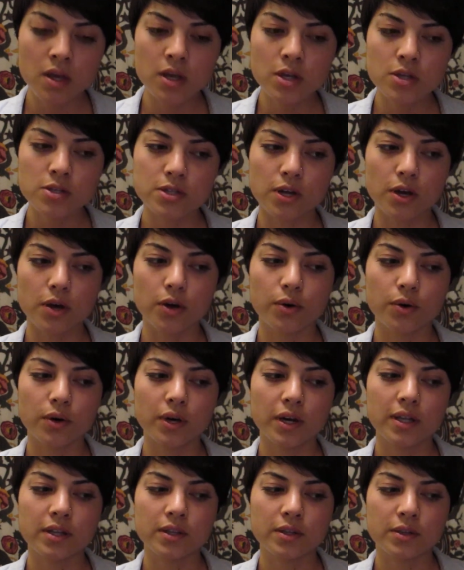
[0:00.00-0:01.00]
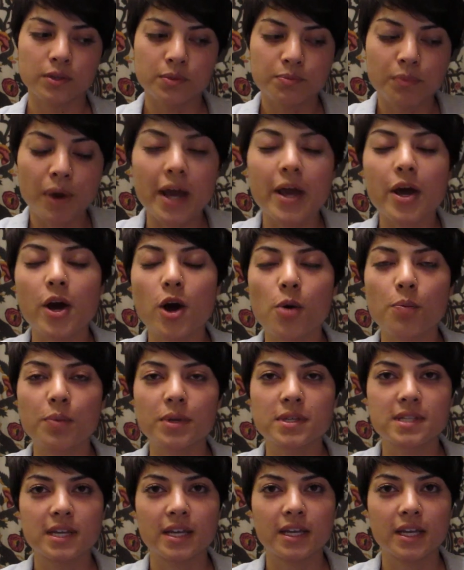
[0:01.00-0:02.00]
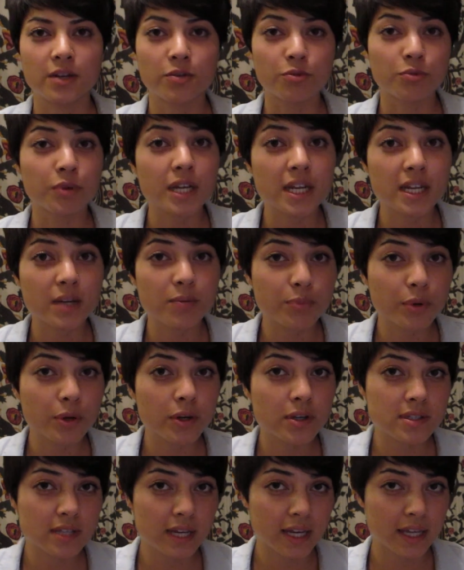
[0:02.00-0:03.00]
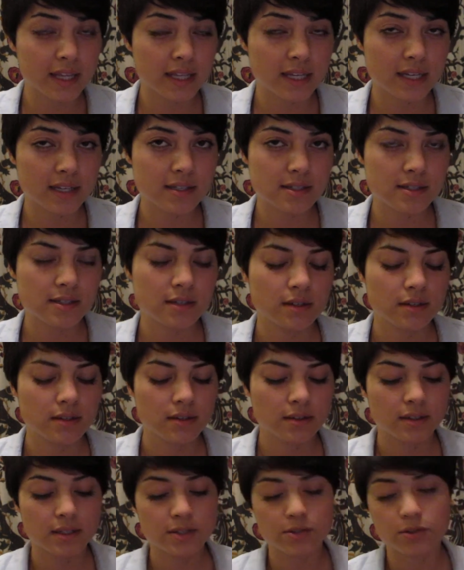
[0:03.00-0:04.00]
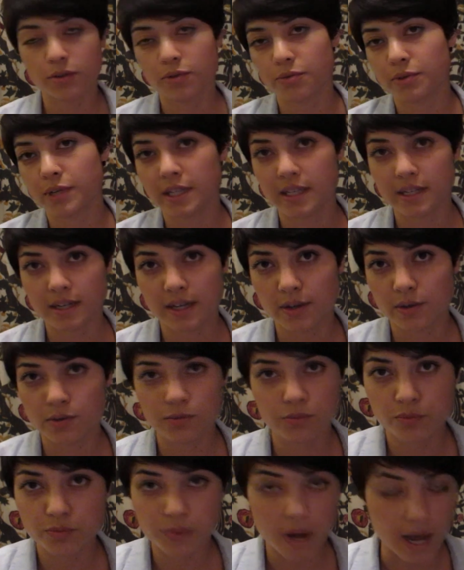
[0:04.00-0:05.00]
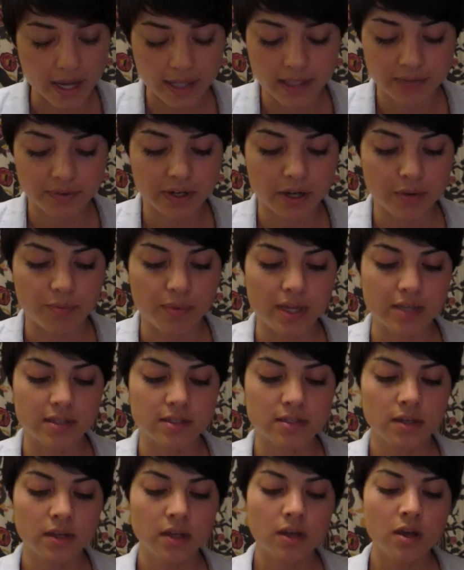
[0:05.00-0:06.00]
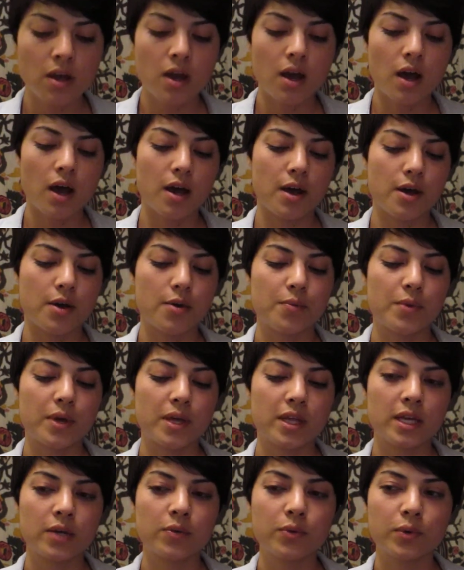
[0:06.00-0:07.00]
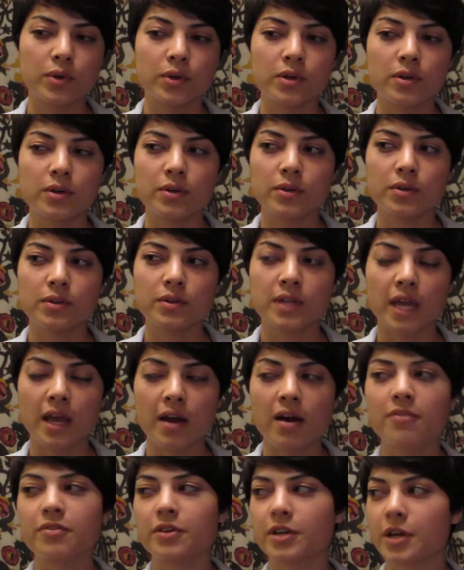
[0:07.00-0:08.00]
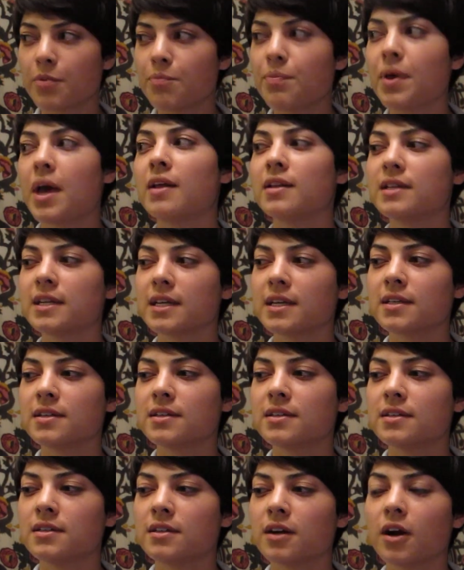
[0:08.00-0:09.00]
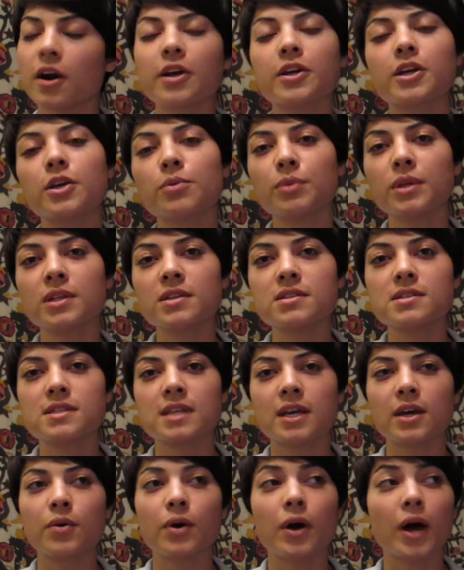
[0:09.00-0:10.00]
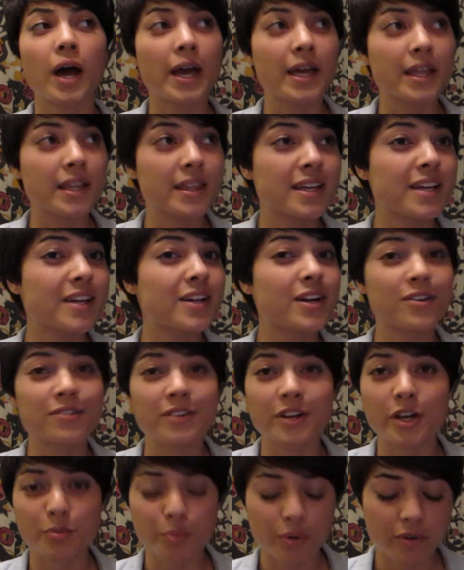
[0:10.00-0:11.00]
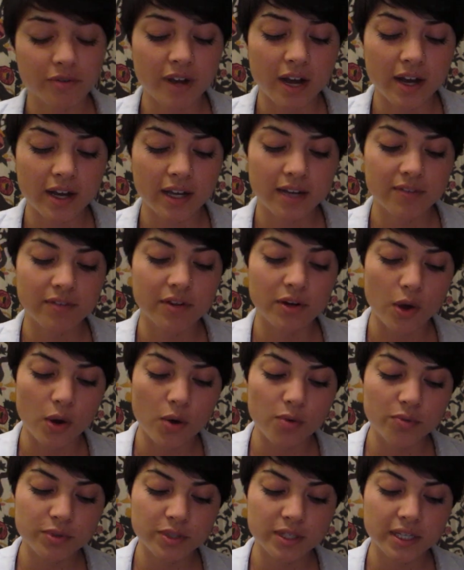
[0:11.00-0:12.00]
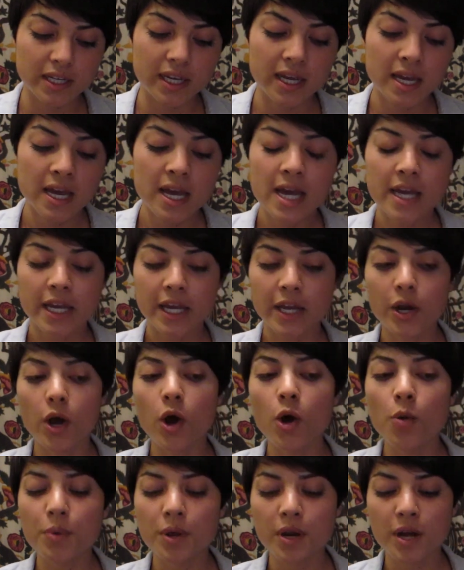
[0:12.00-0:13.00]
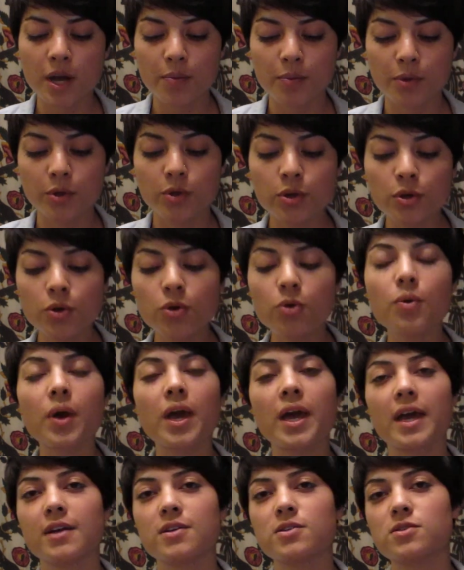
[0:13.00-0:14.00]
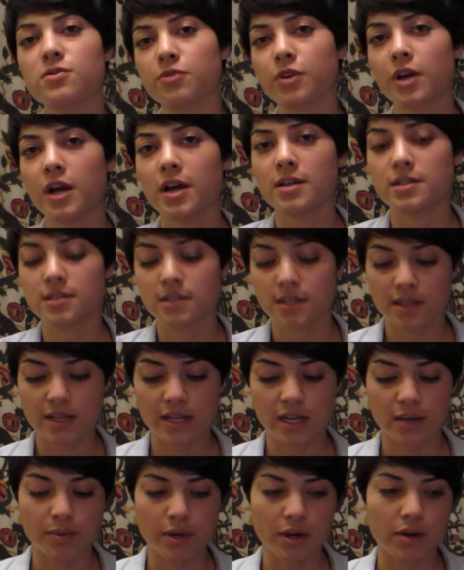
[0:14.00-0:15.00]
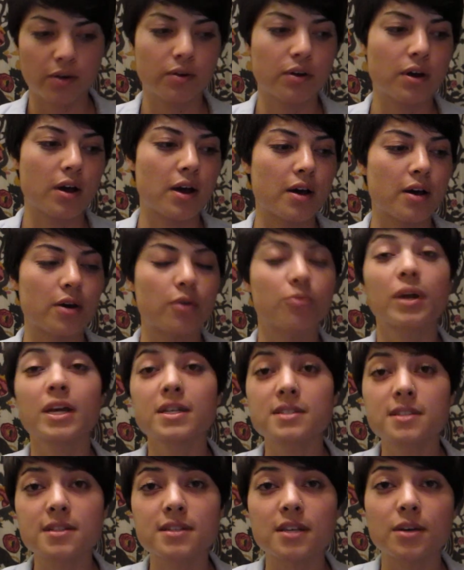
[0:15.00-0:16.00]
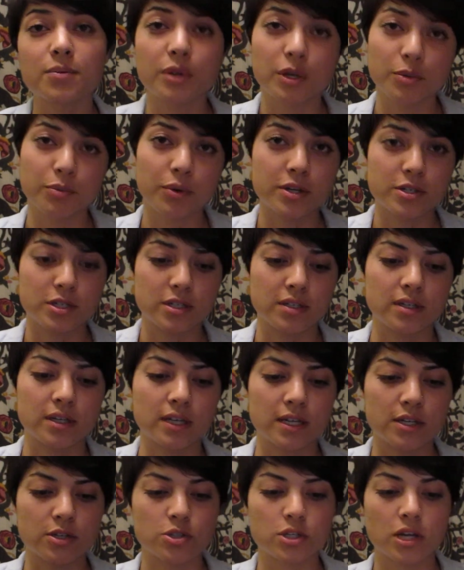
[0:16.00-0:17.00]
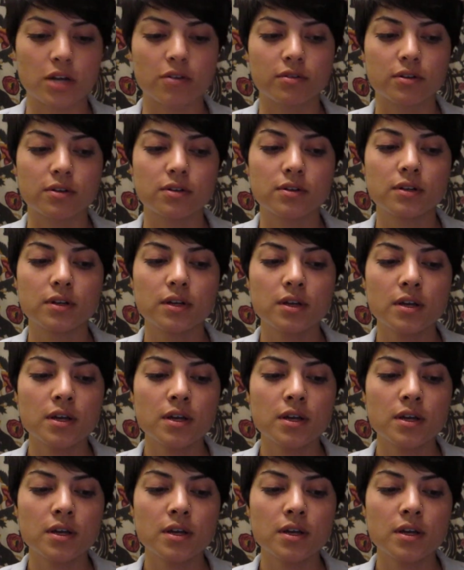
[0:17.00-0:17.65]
So my hope is that in reading books like this, these are three that I highly recommend, um, it will, they offer compelling arguments that I think are very provocative and hopefully can open up new ways for us to think about uh, racism and oppression in general.